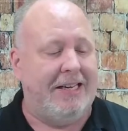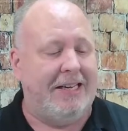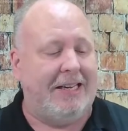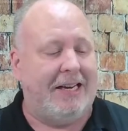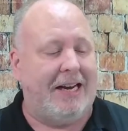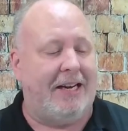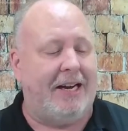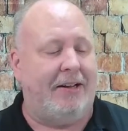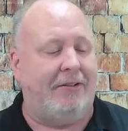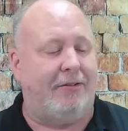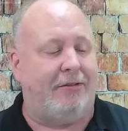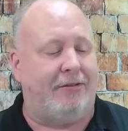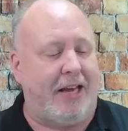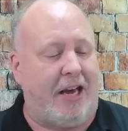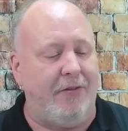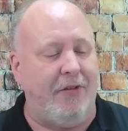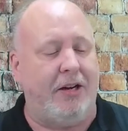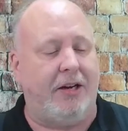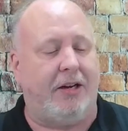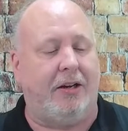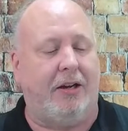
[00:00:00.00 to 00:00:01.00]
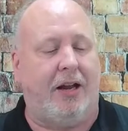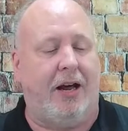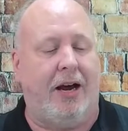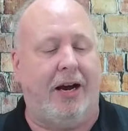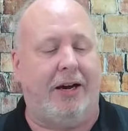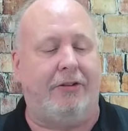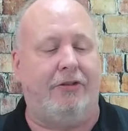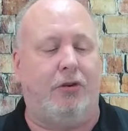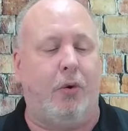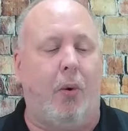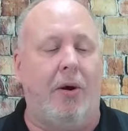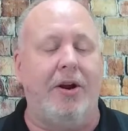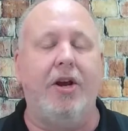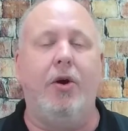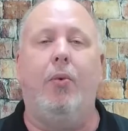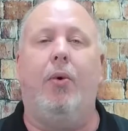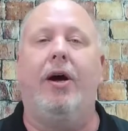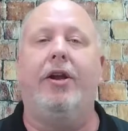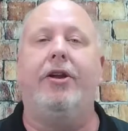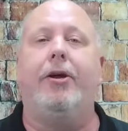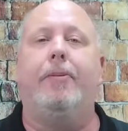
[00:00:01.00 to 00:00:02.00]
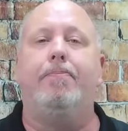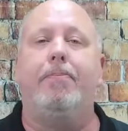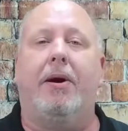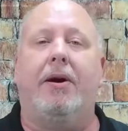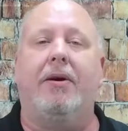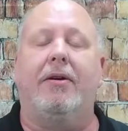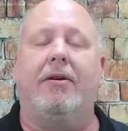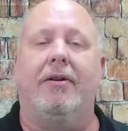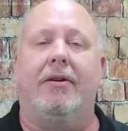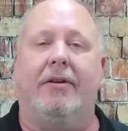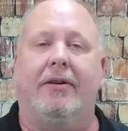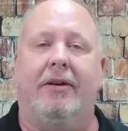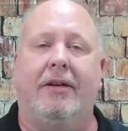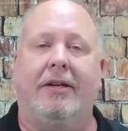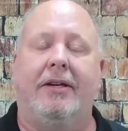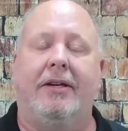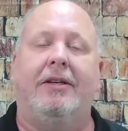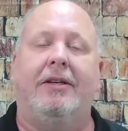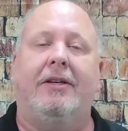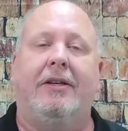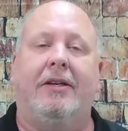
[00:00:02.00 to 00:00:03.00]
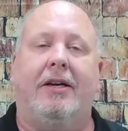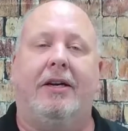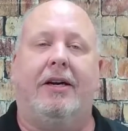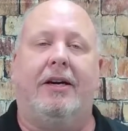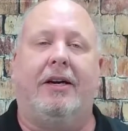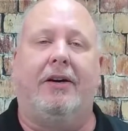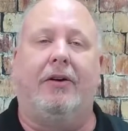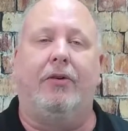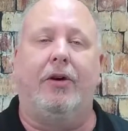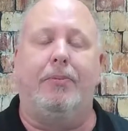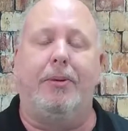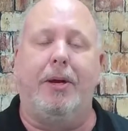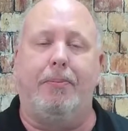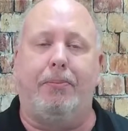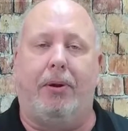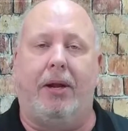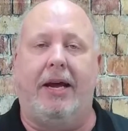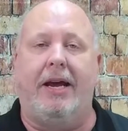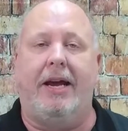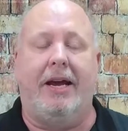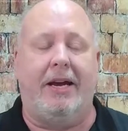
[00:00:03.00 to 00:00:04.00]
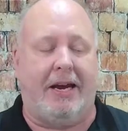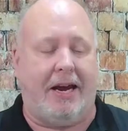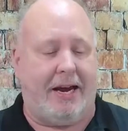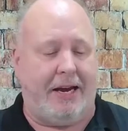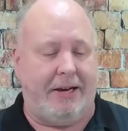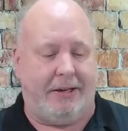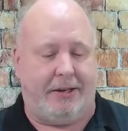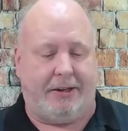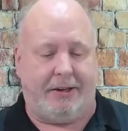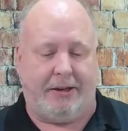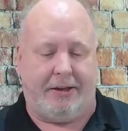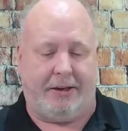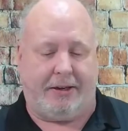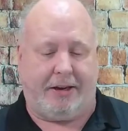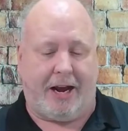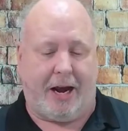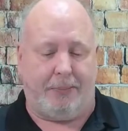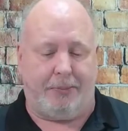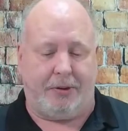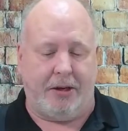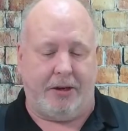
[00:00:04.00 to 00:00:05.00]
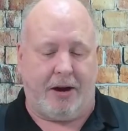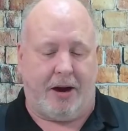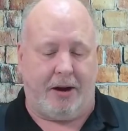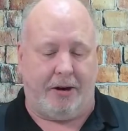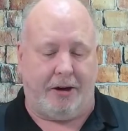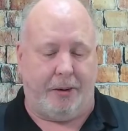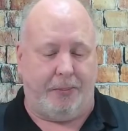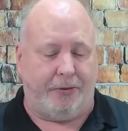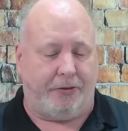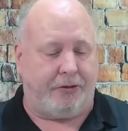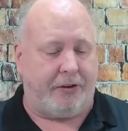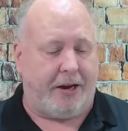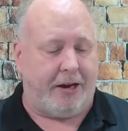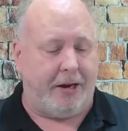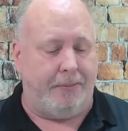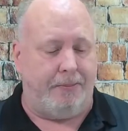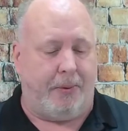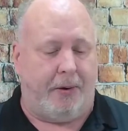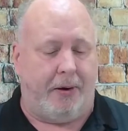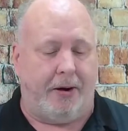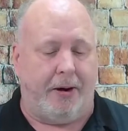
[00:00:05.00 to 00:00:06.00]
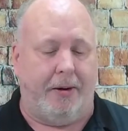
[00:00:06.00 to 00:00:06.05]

And at 7 o'clock, 21 to Burn will be playing at Captain Hiram's Sandbar.